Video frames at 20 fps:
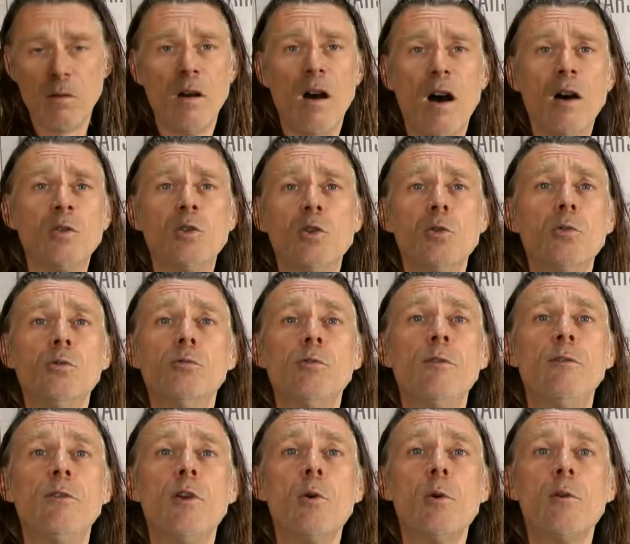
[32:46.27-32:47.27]
I'll do a
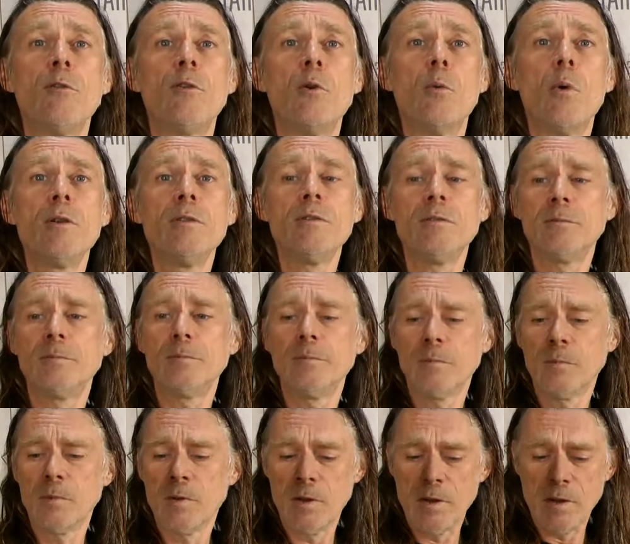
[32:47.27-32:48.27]
review if you want,
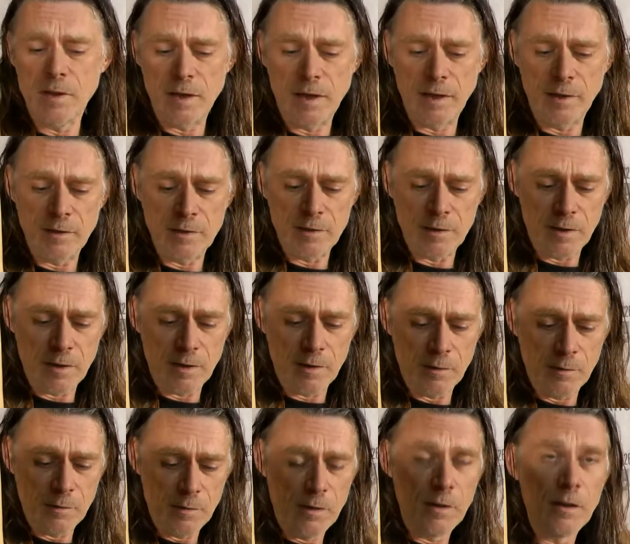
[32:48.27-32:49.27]
and
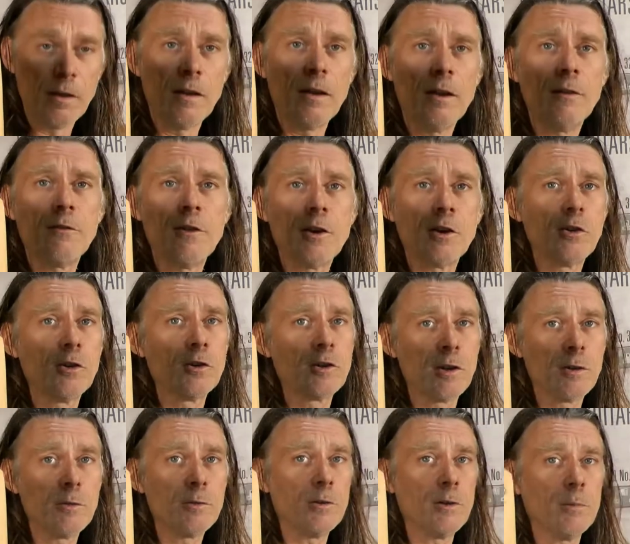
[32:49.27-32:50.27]
if they're good
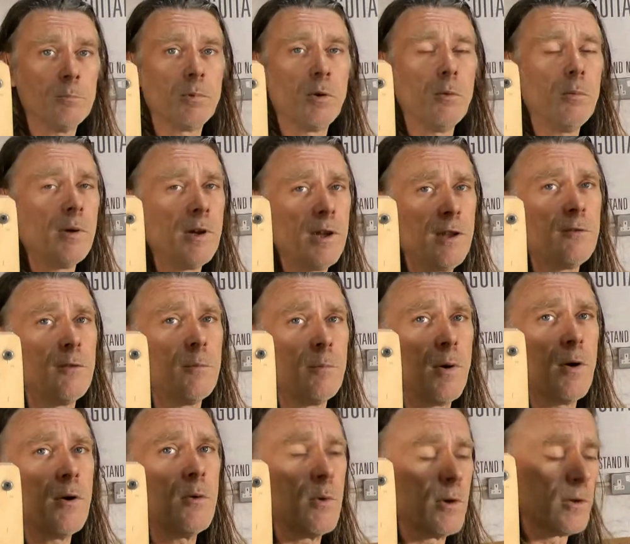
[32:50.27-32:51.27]
I'll probably even
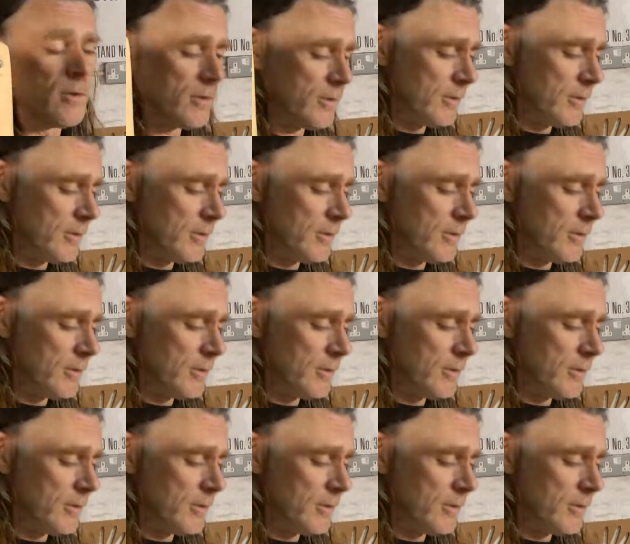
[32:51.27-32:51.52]
buy one.